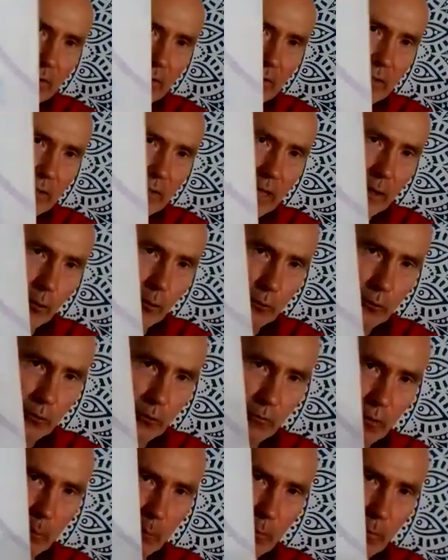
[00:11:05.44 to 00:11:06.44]
the
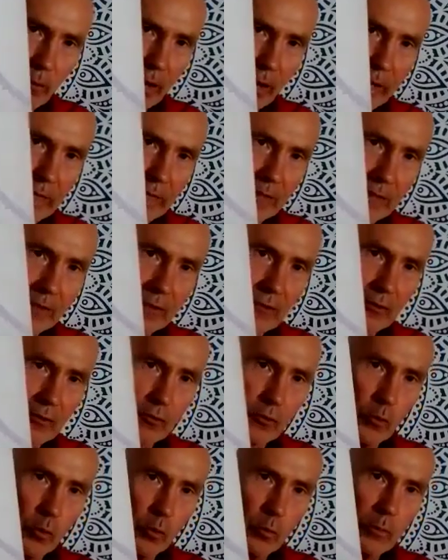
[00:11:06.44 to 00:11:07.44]
cells of the brain.
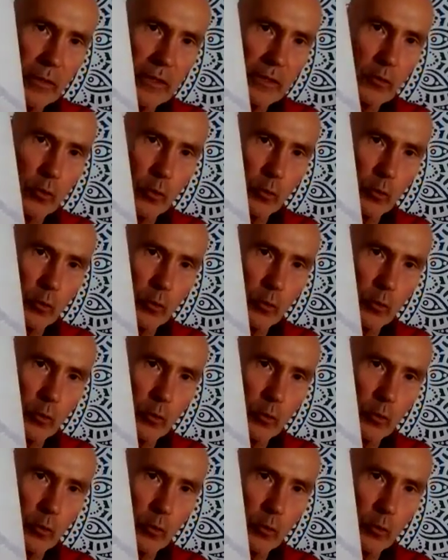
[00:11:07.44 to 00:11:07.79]
It's normally